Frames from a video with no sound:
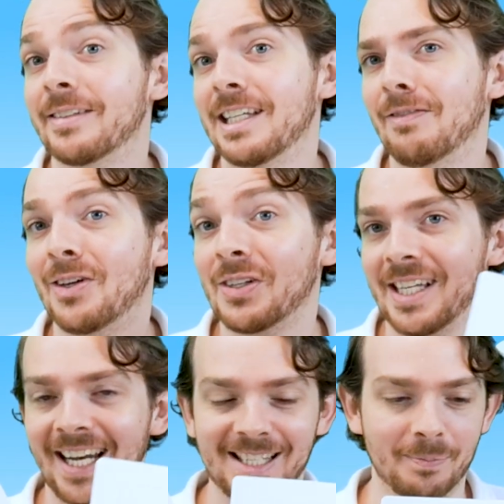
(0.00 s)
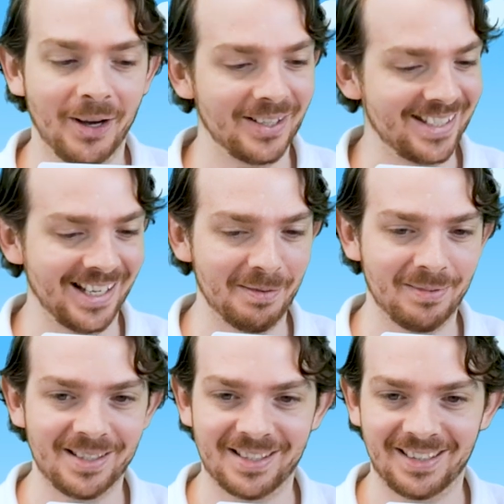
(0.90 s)
see if your set has a bonus
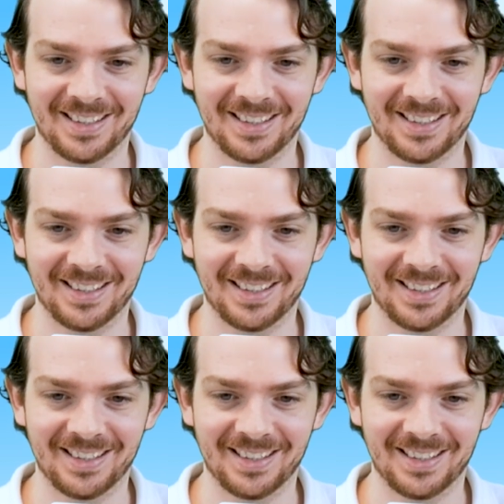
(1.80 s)
Cyprus.